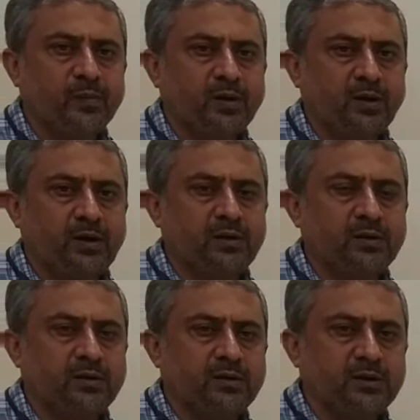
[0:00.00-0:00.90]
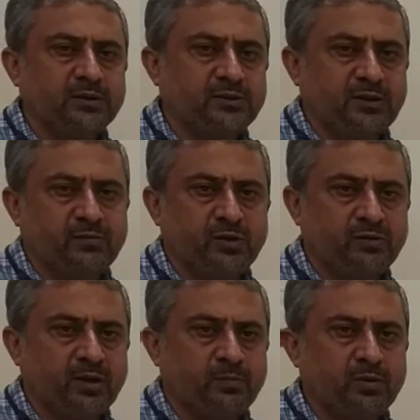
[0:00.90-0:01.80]
Right? Say for
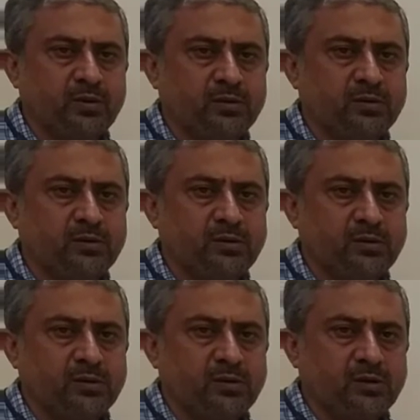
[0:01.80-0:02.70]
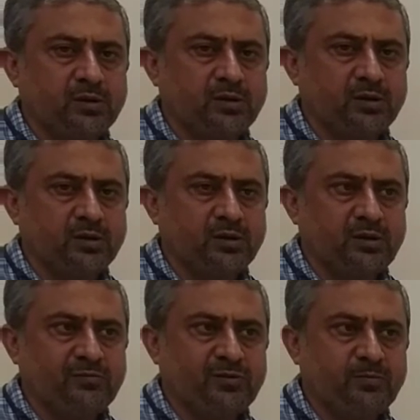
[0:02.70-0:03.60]
example,
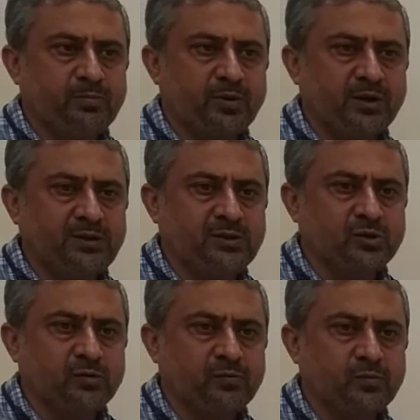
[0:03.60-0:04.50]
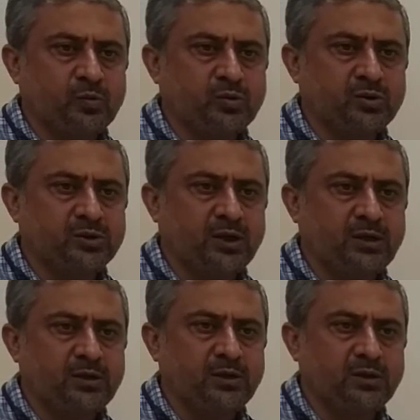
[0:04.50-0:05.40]
If the price of
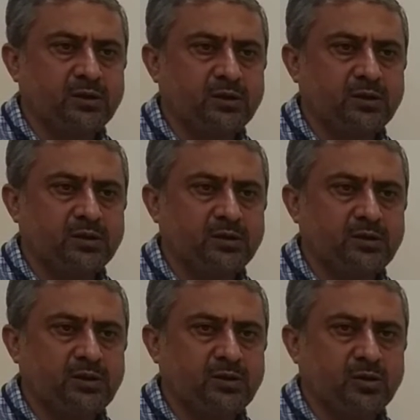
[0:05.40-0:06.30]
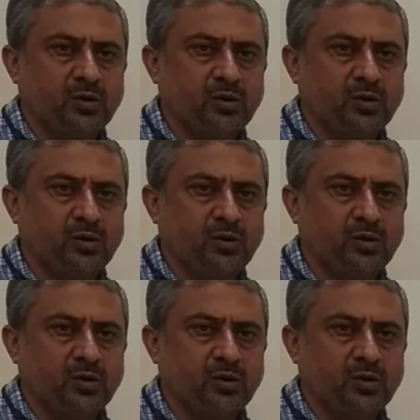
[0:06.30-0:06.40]
motorcycle it